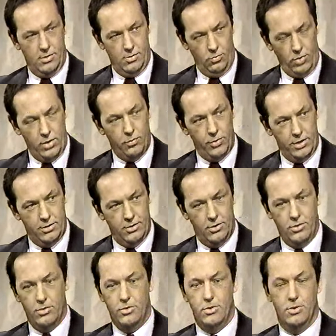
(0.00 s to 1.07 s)
what we
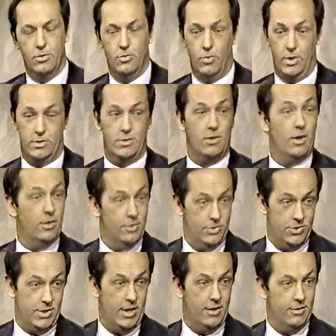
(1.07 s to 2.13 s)
do to what's called the
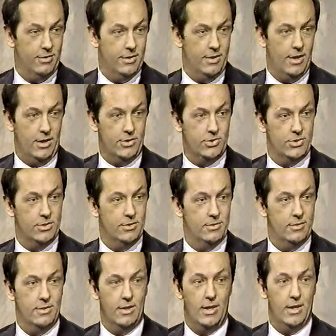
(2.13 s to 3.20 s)
standard deduction
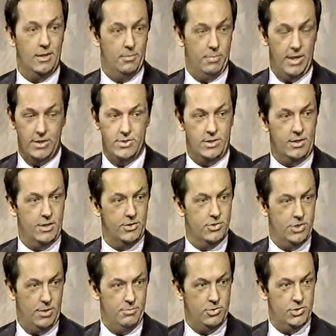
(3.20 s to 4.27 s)
and the basic
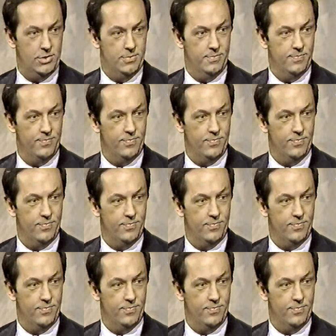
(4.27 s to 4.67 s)
exemption,